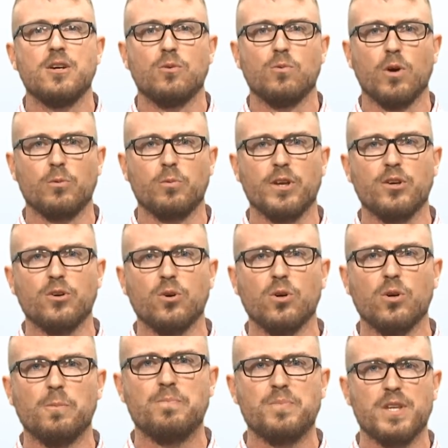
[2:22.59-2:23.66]
what we
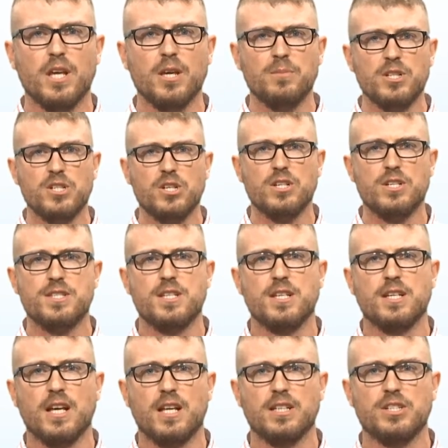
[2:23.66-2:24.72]
call images,
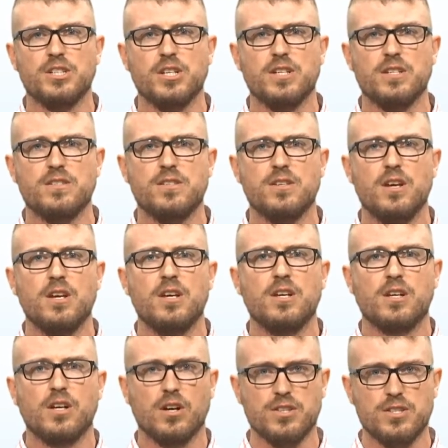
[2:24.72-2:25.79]
analogies,
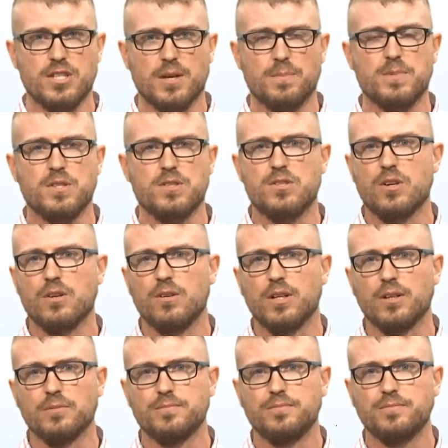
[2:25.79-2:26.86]
concepts, and so
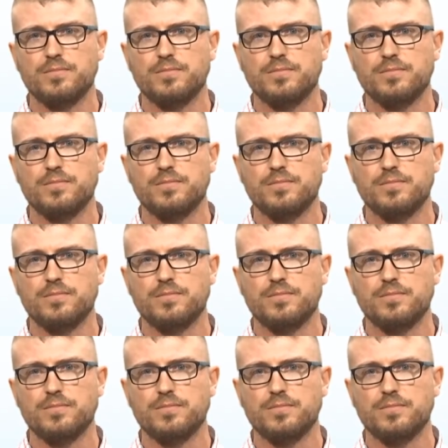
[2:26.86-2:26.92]
on.